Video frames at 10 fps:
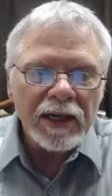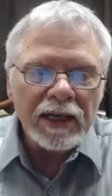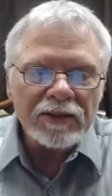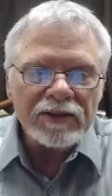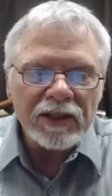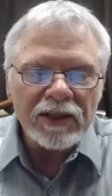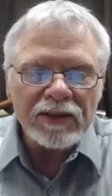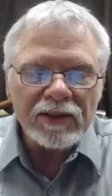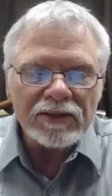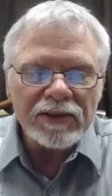and send it
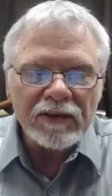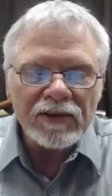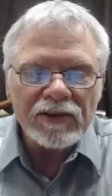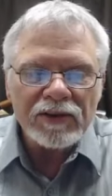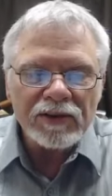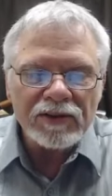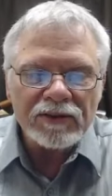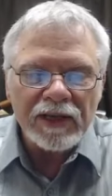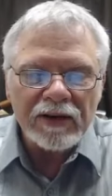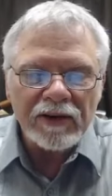to the seven
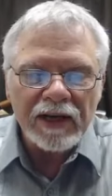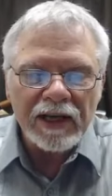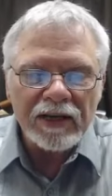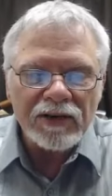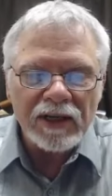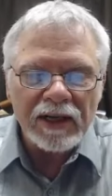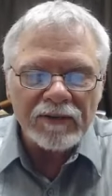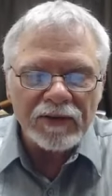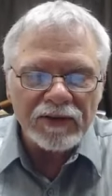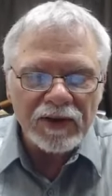churches that are in Asia and
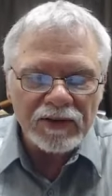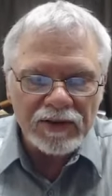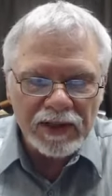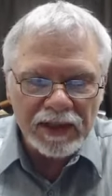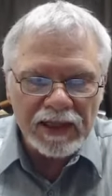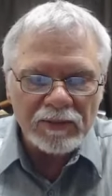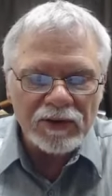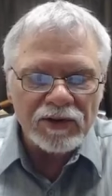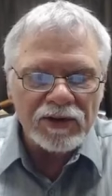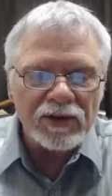Ephesus. And he names
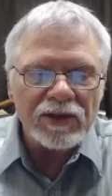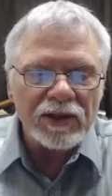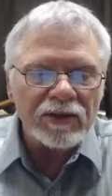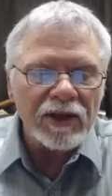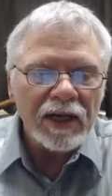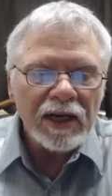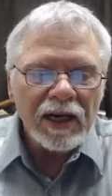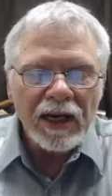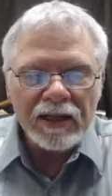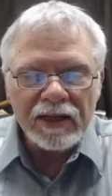the churches.
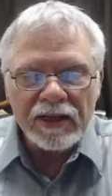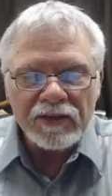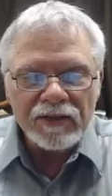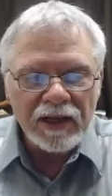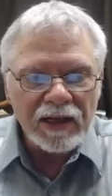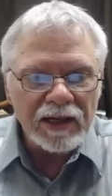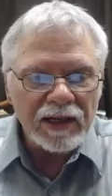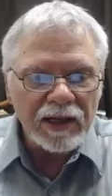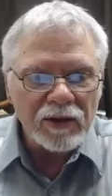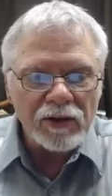And then he said,
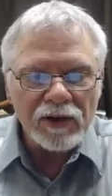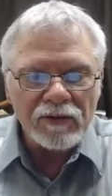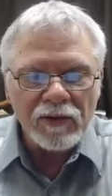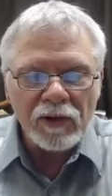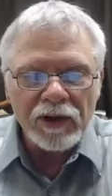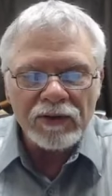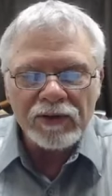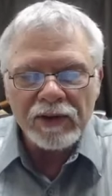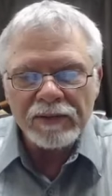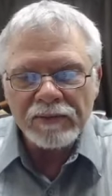I heard a voice
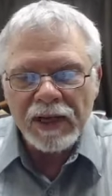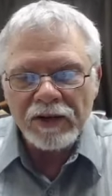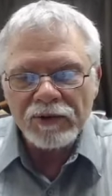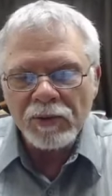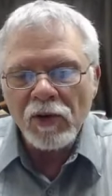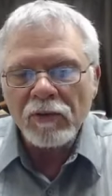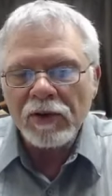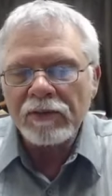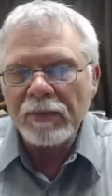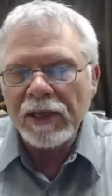uh, spoke
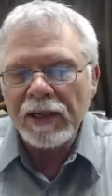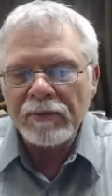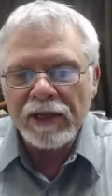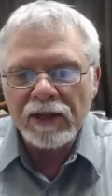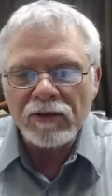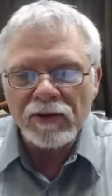with me, and being